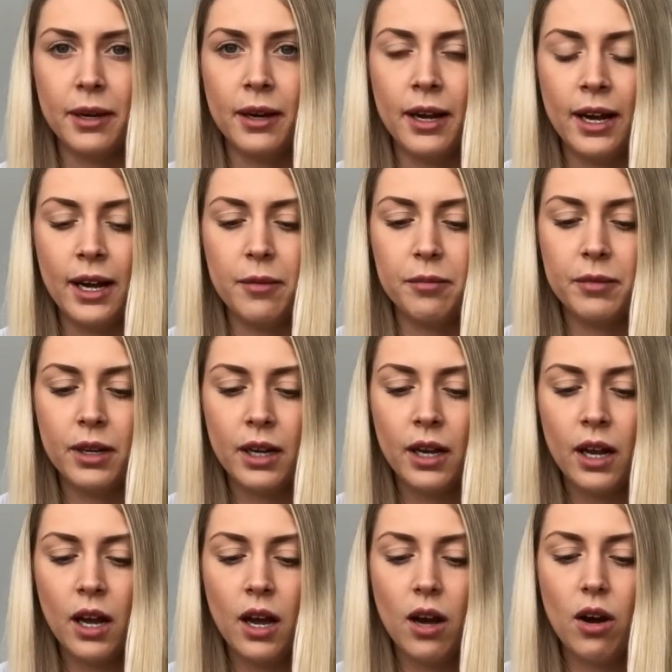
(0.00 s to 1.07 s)
but
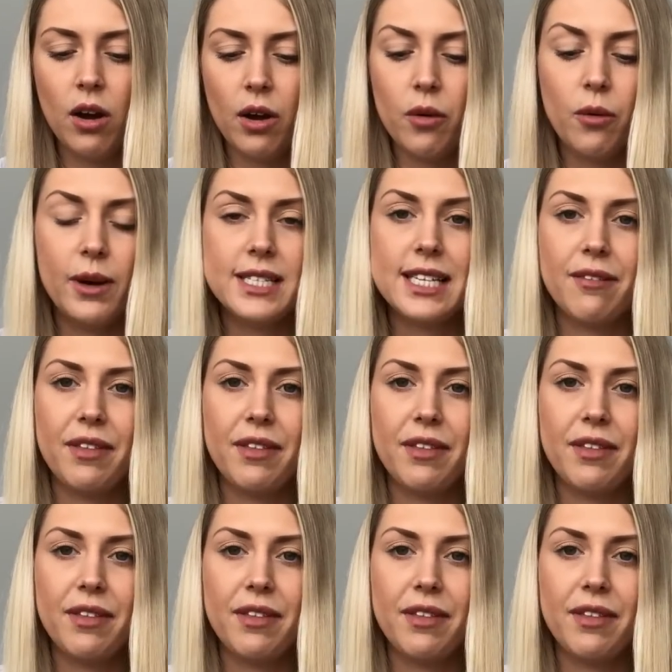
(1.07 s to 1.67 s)
I always